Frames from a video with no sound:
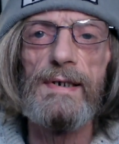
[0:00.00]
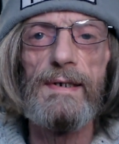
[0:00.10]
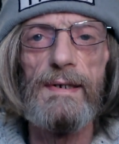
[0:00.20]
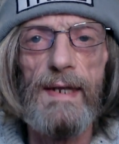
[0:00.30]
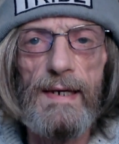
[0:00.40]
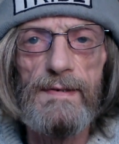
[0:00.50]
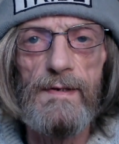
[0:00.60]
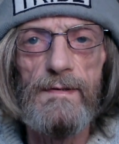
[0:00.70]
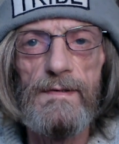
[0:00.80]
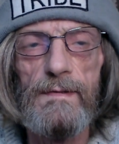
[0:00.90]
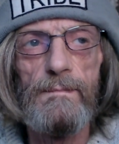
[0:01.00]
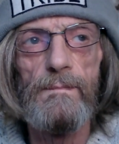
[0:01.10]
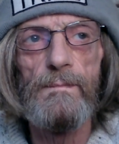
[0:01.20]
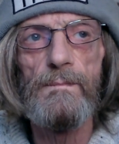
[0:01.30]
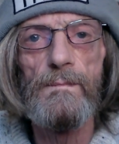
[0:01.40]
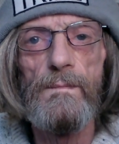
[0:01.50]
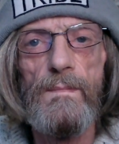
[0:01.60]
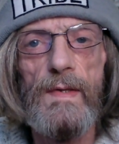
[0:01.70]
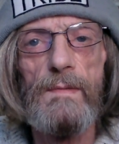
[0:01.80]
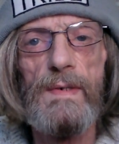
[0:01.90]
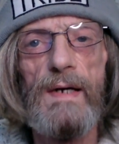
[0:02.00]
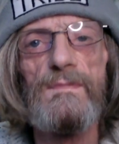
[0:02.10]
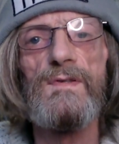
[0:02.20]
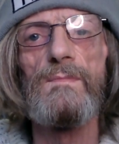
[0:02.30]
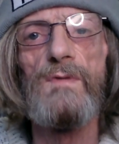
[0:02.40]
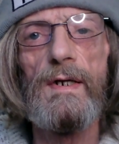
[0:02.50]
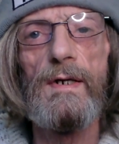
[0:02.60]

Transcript: connects us. we have some real